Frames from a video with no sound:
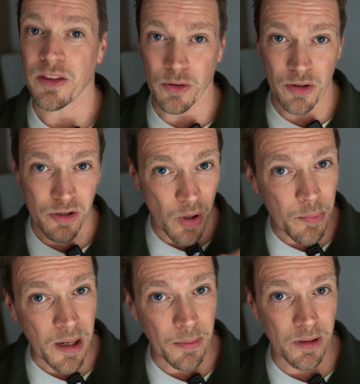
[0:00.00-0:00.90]
there are some
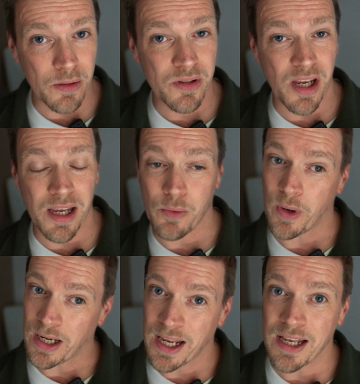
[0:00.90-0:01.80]
people who say,
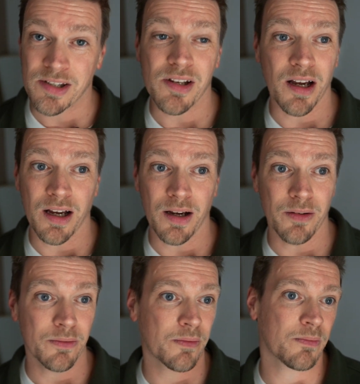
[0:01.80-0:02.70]
well, yes,
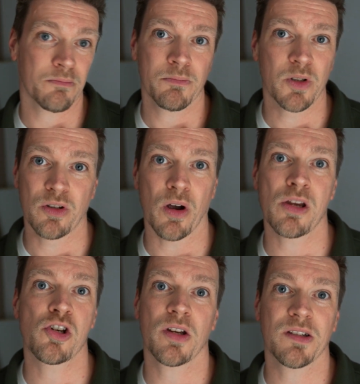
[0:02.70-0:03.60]

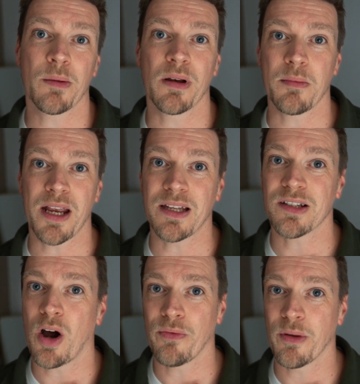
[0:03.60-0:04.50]
Deutsch simply means
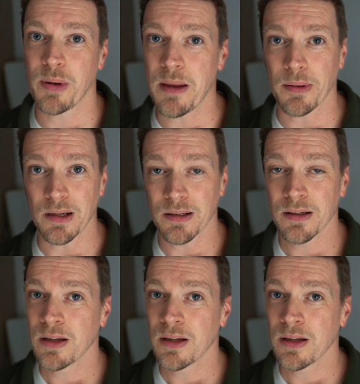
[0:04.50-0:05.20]
of the people.